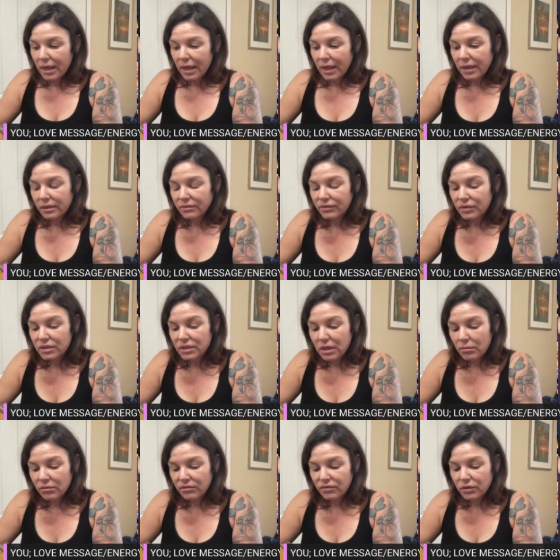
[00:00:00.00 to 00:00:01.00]
And for
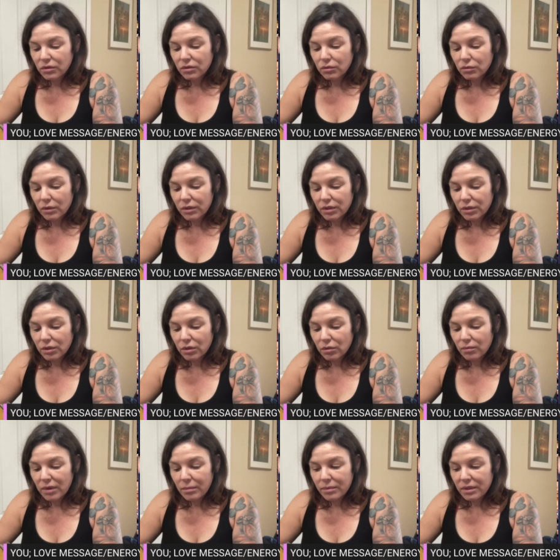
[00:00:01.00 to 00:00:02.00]
some of you, you know,
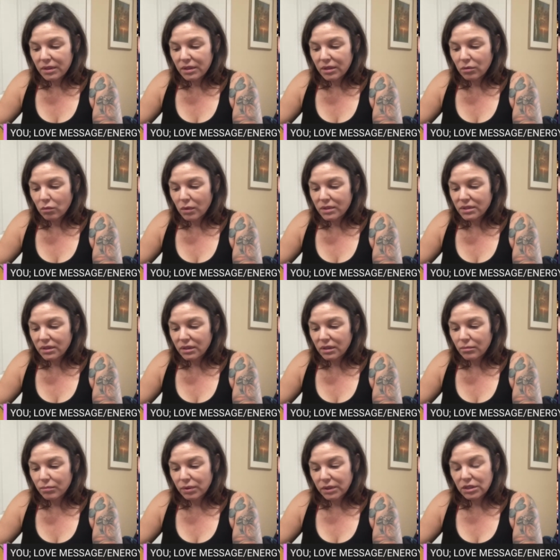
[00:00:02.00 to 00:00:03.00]
maybe there was a
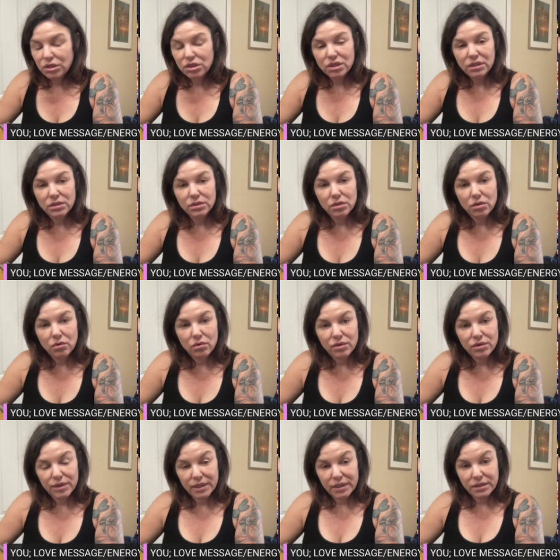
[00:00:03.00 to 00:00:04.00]
completion or
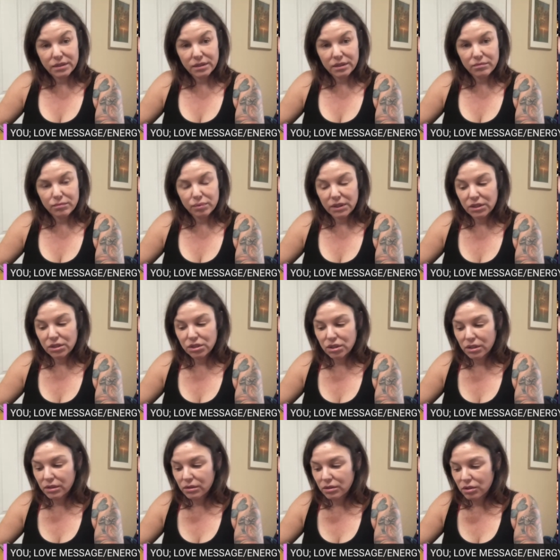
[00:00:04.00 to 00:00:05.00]
there is a
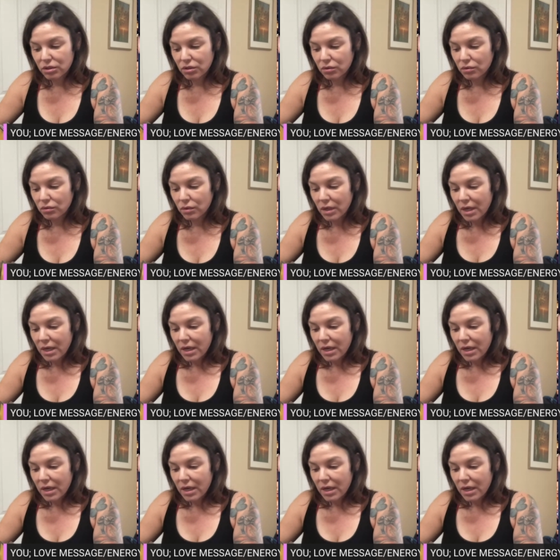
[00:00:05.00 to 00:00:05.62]
completion to